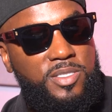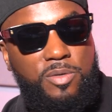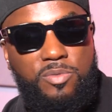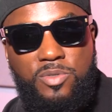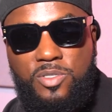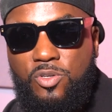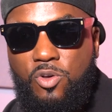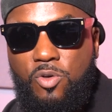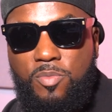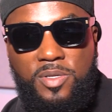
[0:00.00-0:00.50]
They were
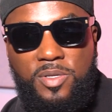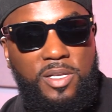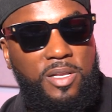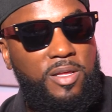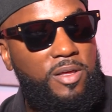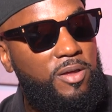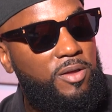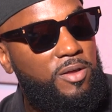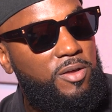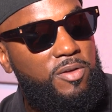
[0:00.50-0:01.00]
yeah. showing me
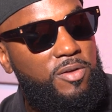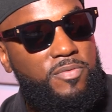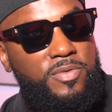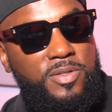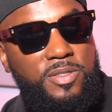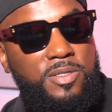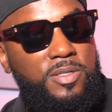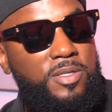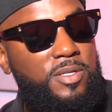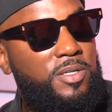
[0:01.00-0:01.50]
love
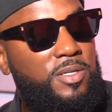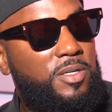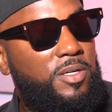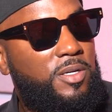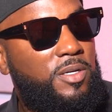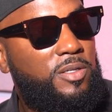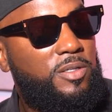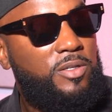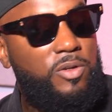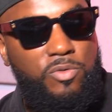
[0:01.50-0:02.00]
and.
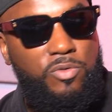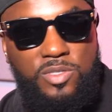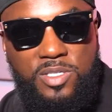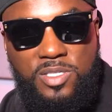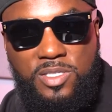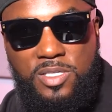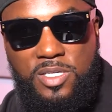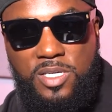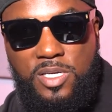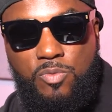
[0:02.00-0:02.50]
You know,
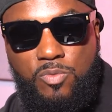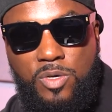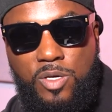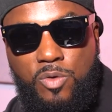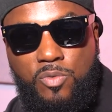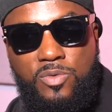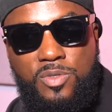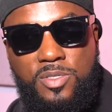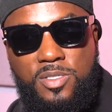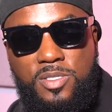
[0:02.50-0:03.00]
just it, it
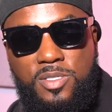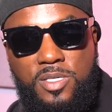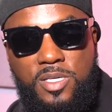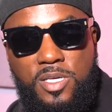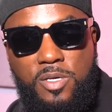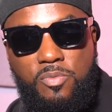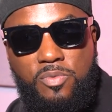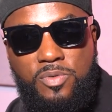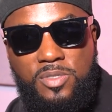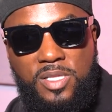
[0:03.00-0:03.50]
was
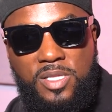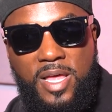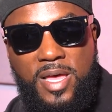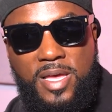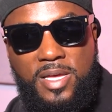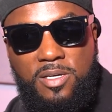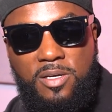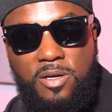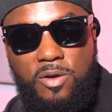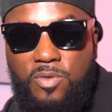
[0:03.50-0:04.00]
it was
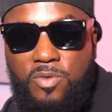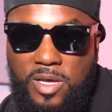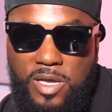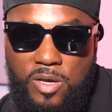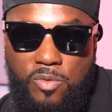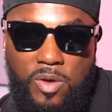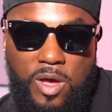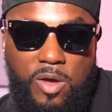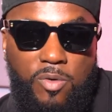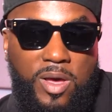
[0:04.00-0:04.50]
like,
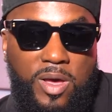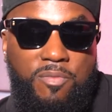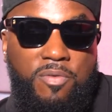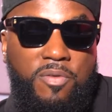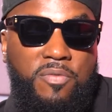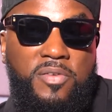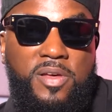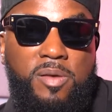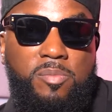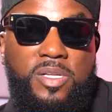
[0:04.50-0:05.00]
okay, well I don't have
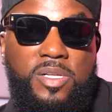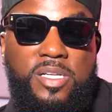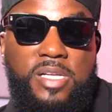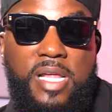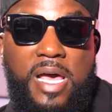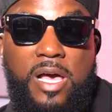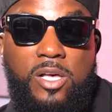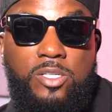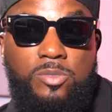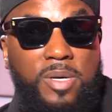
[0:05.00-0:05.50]
a family at
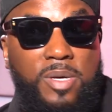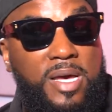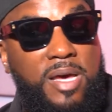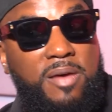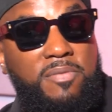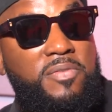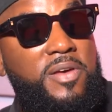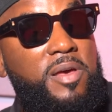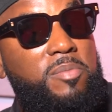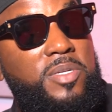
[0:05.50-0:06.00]
the house, but I got
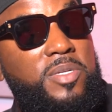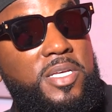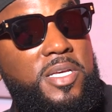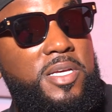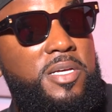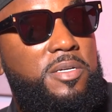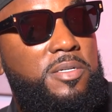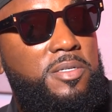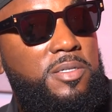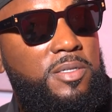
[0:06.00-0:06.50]
a family
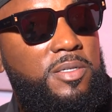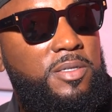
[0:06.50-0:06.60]
here